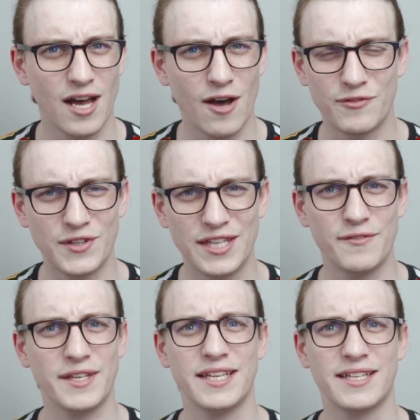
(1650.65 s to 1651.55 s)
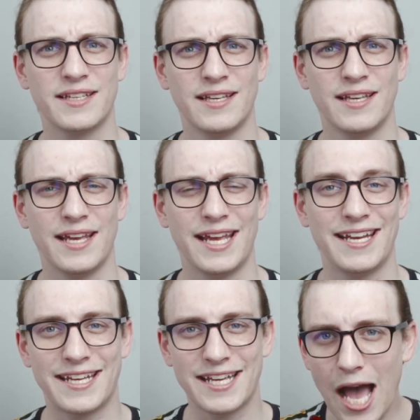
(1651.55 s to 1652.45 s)
of living
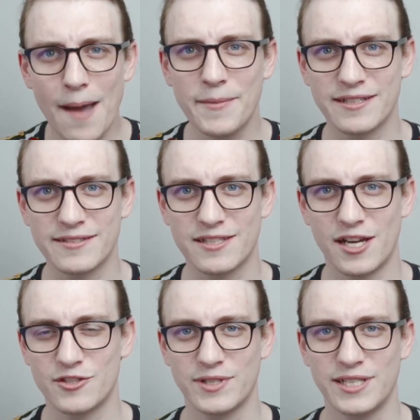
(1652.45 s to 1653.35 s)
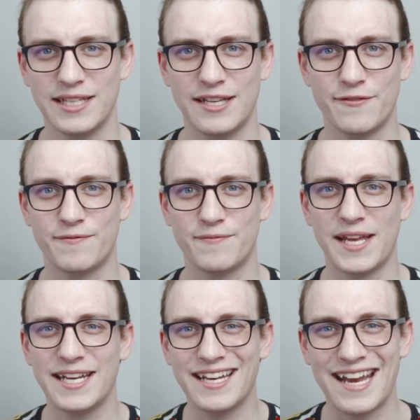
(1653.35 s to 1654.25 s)
in a communist country if
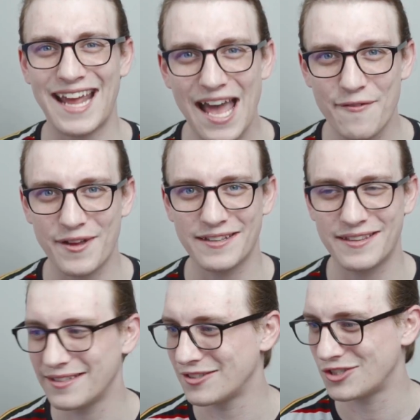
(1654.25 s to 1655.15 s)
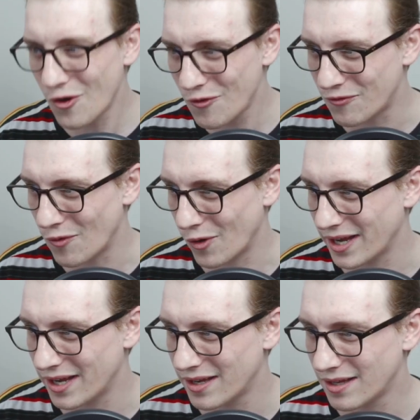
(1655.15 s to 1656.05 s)
they didn't have anything to show for
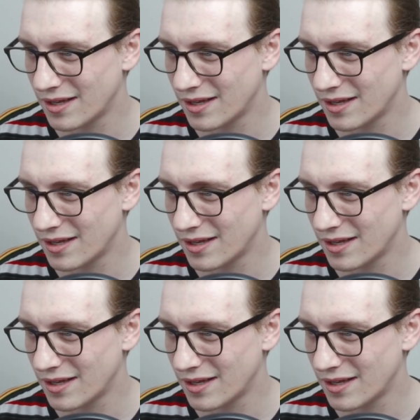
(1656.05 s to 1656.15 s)
it?